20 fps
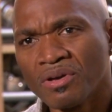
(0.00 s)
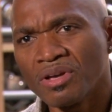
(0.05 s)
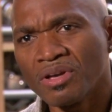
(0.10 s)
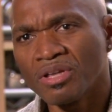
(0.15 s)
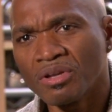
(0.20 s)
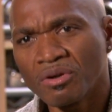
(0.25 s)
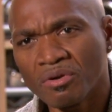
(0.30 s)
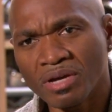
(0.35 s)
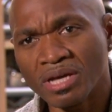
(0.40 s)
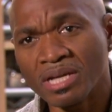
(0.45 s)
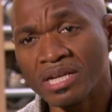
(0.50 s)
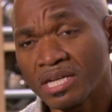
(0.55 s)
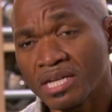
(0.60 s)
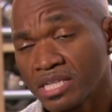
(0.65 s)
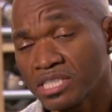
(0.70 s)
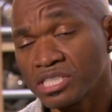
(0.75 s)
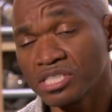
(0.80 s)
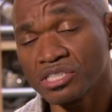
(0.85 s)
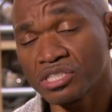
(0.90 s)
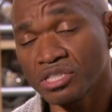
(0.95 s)
You know, in
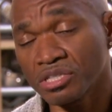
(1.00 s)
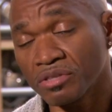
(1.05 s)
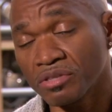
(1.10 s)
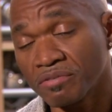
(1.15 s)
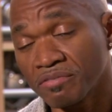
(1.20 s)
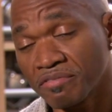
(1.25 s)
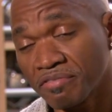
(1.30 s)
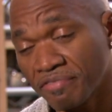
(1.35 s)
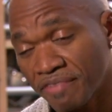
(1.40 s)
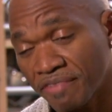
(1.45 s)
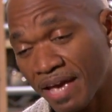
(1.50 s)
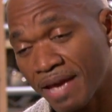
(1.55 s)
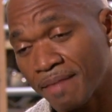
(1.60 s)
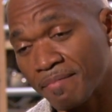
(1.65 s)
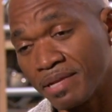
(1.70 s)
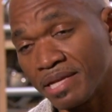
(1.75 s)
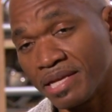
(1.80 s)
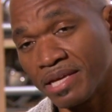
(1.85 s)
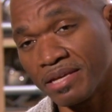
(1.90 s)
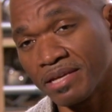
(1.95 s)
addition to the
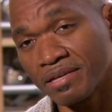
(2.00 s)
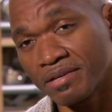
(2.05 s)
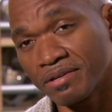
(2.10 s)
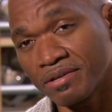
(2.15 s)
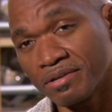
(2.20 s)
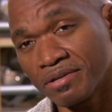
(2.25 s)
family